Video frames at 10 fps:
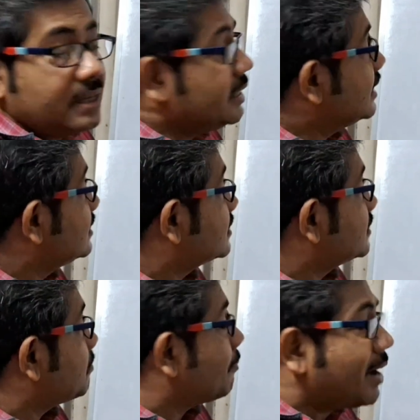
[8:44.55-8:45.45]
is
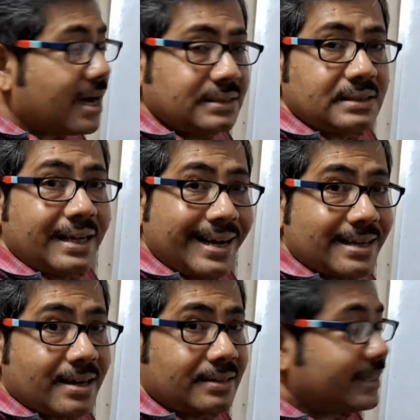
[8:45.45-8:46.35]
much
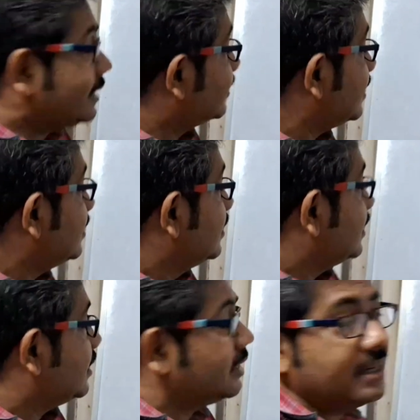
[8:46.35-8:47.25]
greater than the
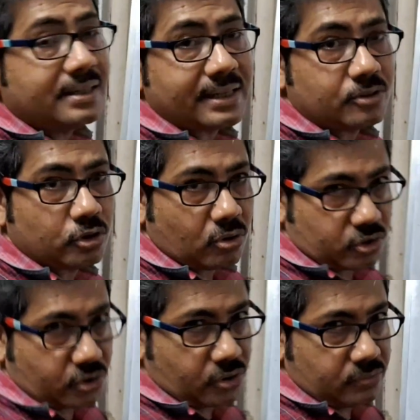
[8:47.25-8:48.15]
heat
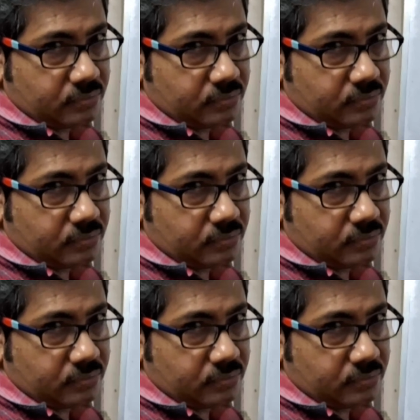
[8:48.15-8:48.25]
exhaust.